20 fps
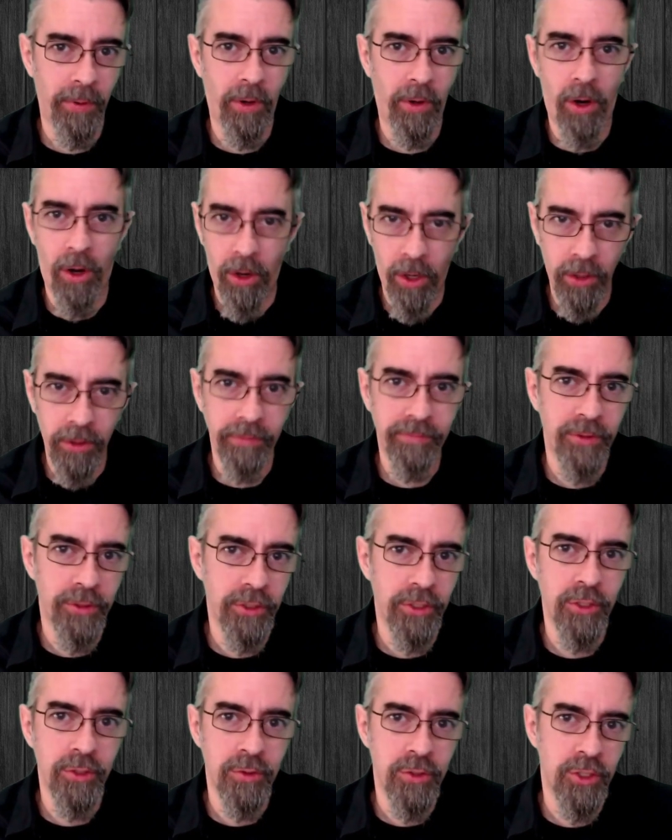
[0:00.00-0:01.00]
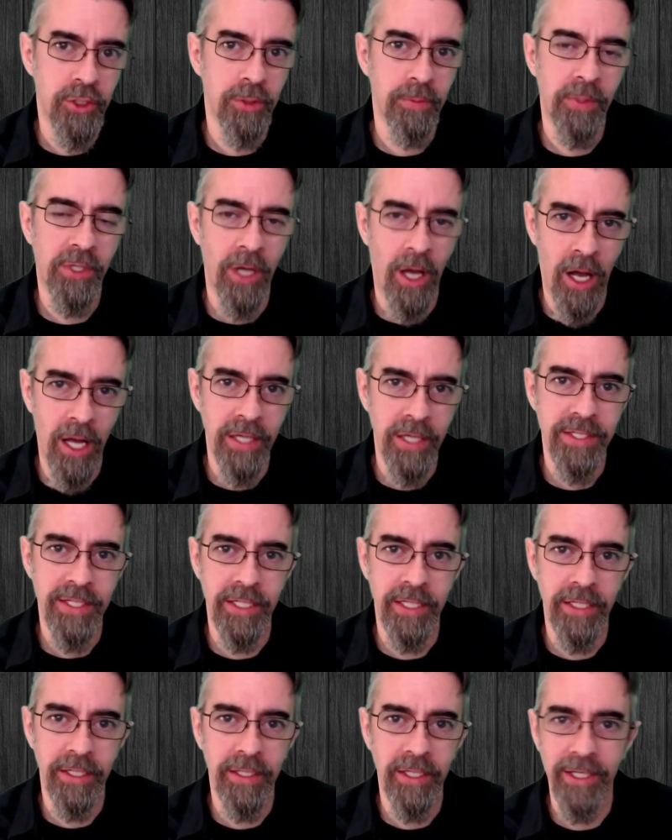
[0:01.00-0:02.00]
all of your YouTube
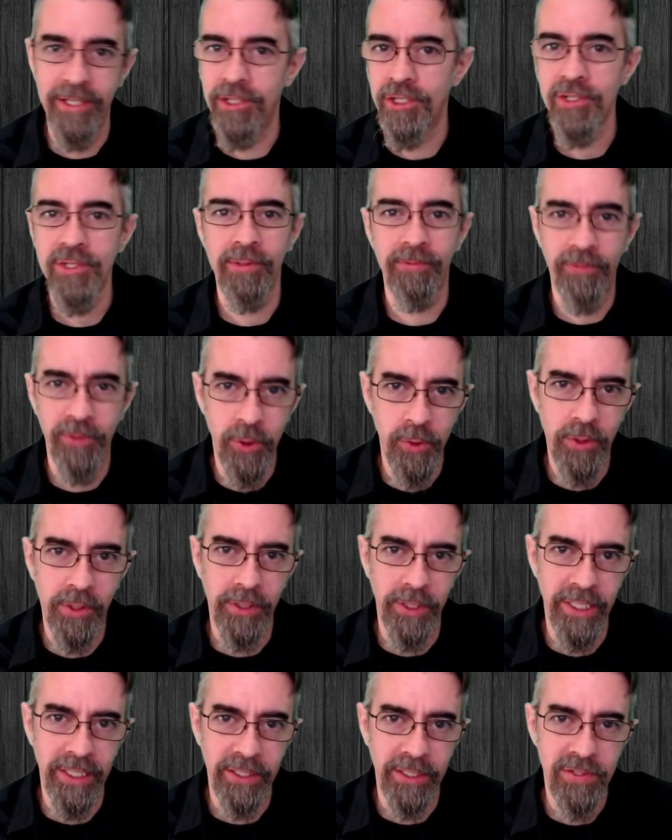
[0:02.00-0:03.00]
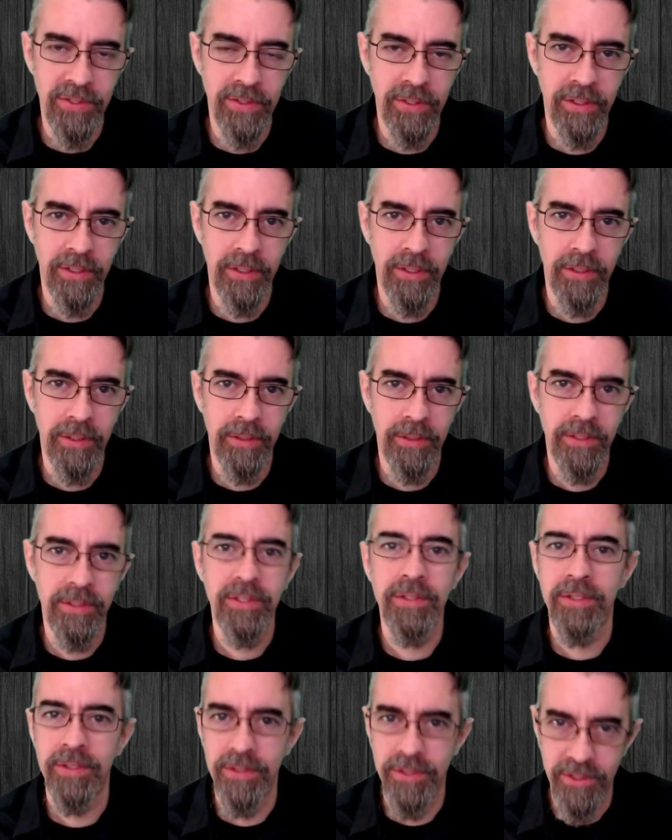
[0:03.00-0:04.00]
content in just a few clicks.
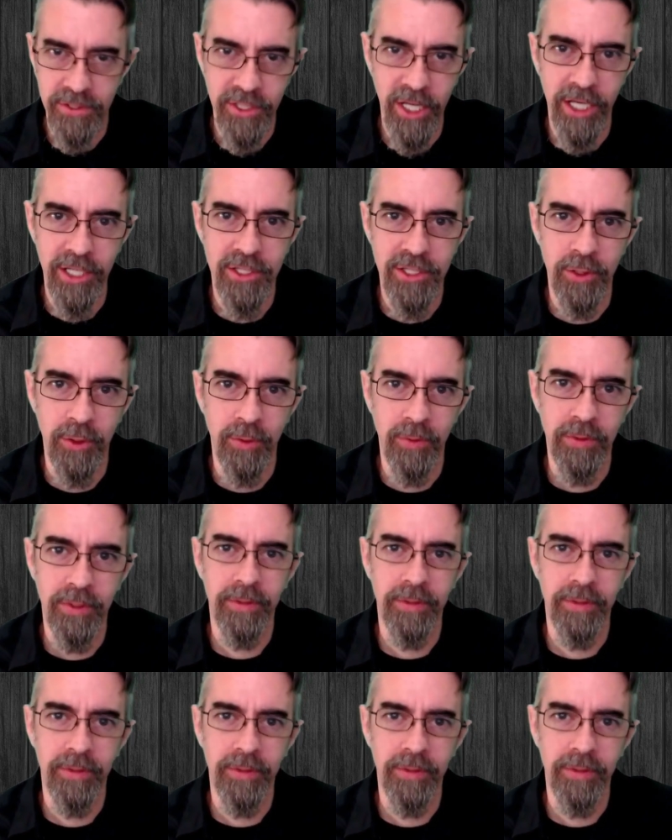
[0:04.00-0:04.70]
Stay tuned.